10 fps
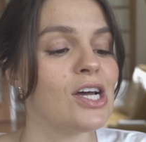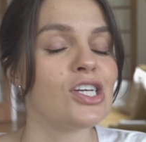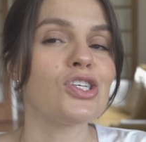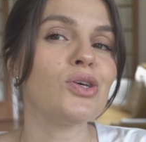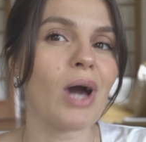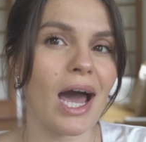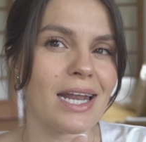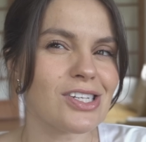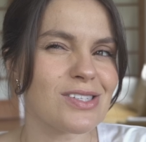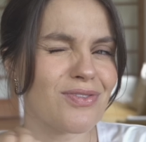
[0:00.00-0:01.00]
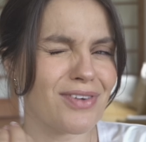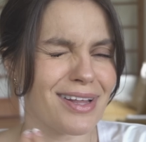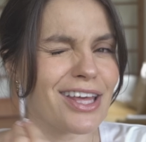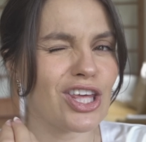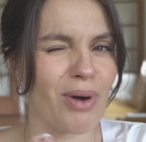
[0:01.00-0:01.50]
So you kind of just feel
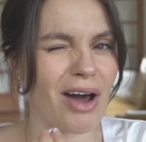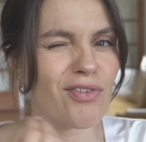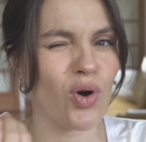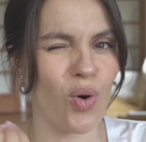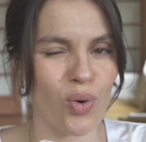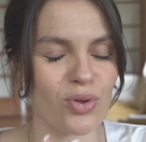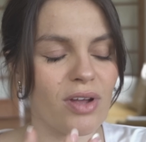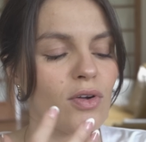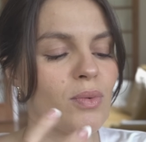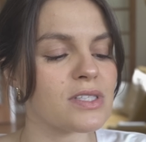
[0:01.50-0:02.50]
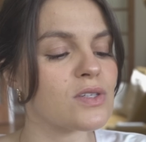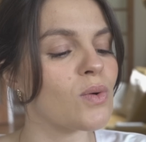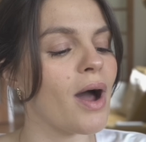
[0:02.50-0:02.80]
like you have a cold every once in a